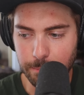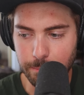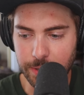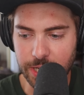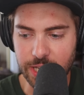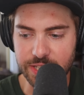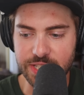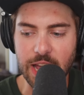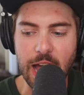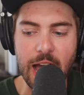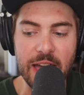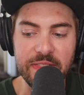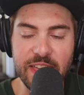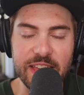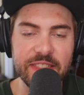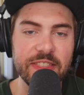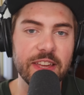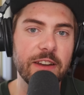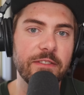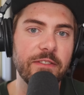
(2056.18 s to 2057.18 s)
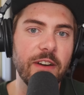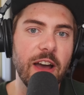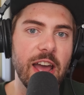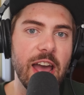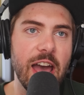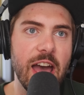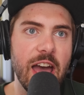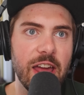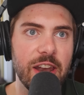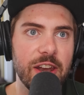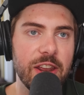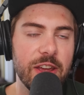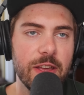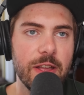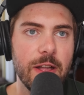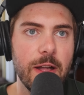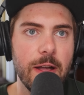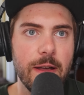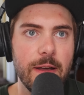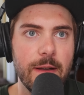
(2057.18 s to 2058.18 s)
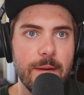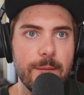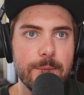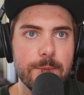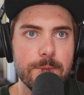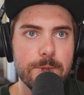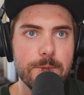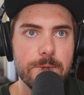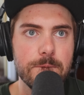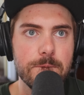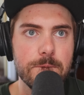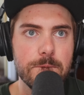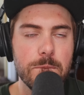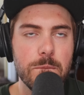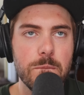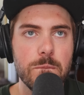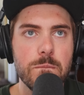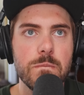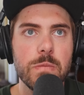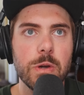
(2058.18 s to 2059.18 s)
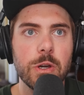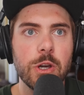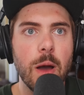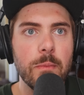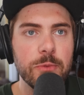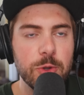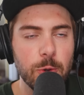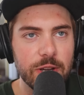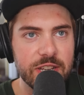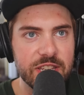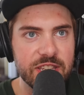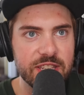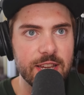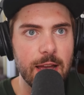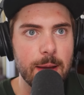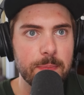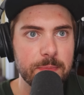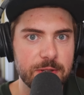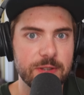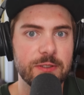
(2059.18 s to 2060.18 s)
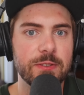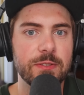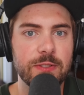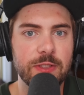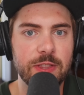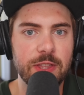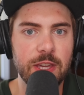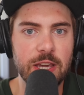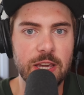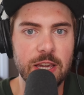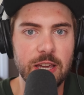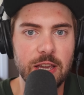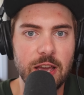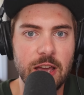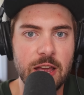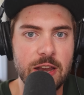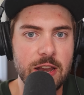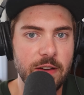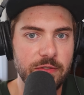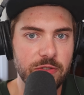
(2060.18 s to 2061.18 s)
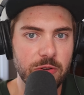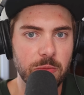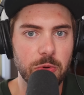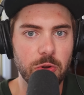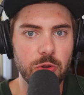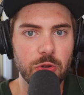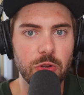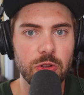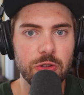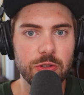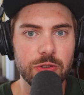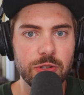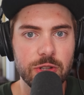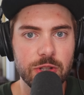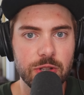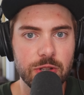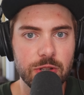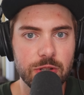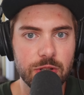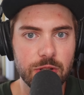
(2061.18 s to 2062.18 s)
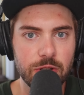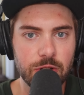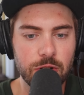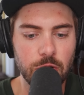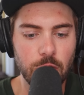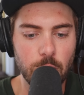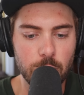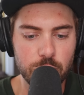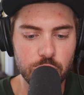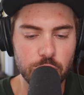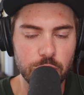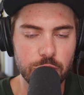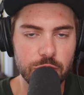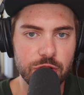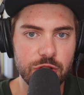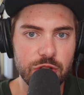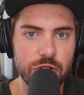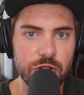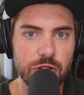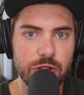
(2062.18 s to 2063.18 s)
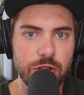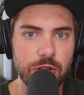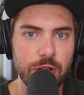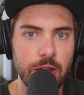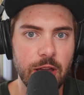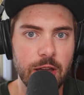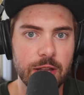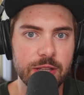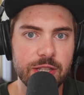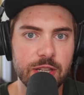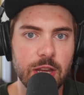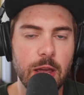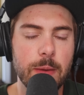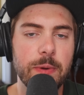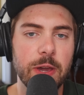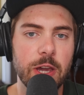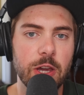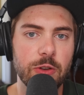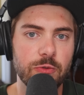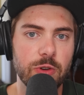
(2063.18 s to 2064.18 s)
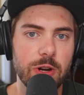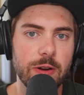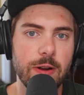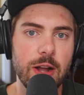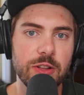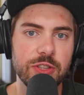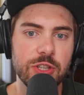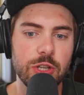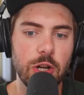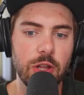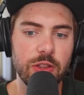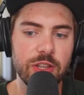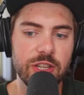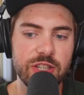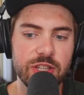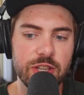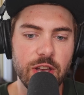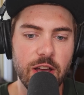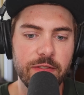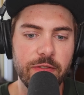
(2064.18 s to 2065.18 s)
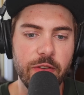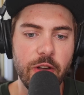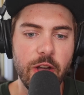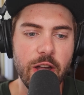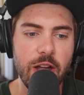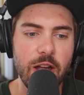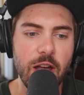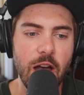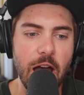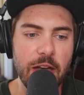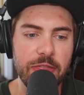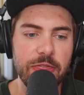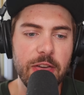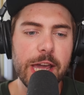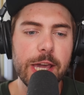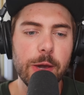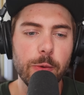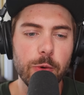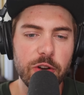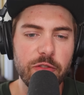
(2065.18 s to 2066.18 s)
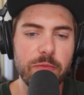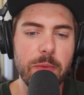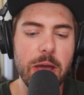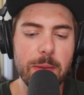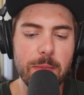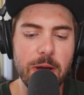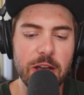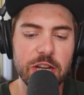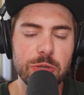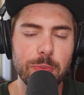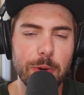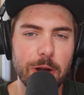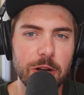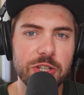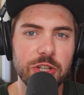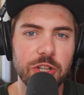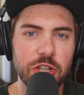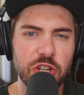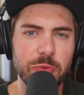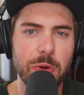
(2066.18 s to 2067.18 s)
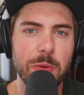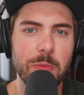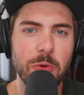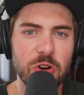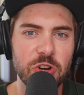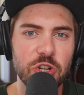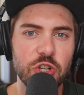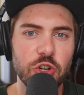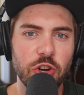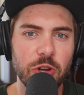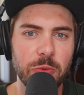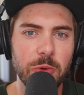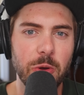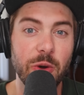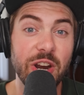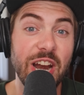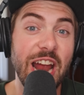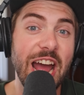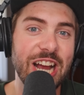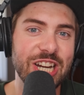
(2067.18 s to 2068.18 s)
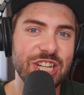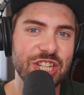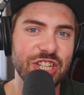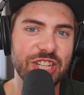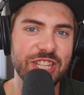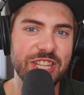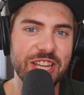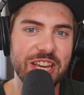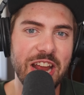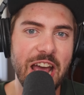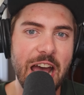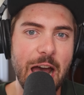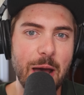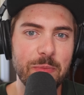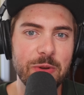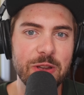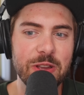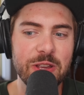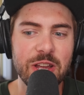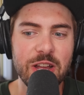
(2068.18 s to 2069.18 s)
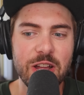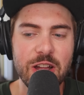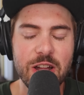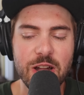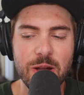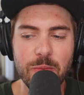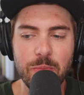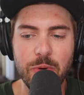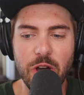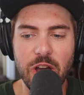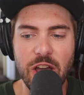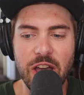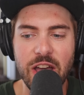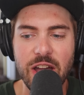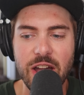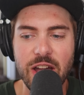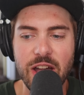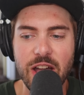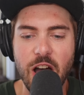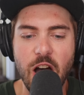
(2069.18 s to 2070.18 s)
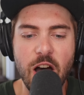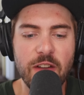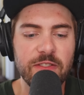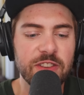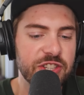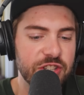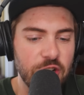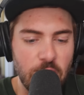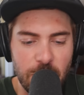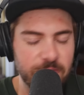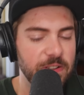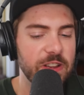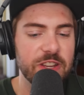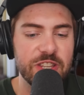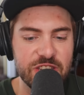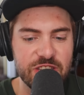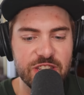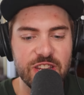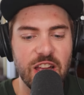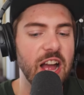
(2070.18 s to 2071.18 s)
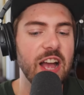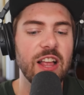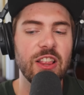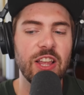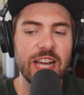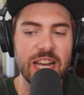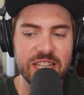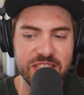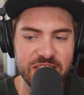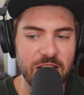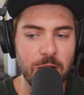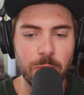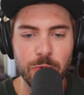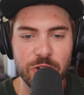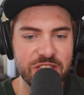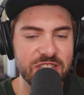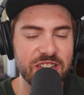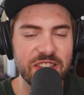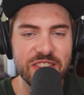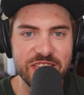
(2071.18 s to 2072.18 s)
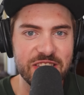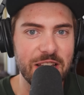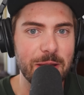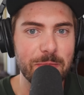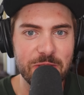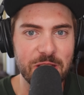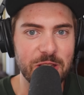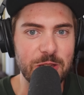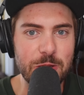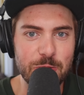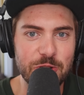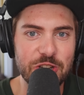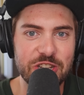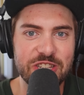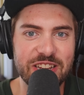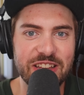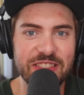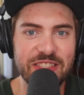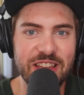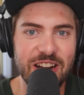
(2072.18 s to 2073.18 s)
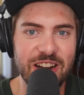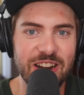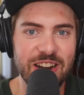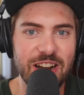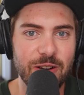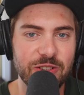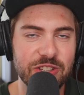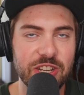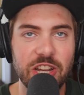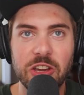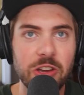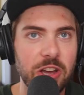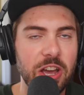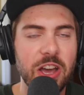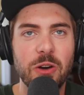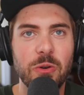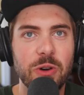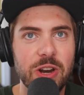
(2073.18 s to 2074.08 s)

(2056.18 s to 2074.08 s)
because I think that if I had come to accept the inevitable closures and skipping and reroutes and all this stuff, I think it would have made my experience a little bit more enjoyable when it actually did happen. But on the surface, like I said, I would have said the same thing you just said there, and I was like, yeah,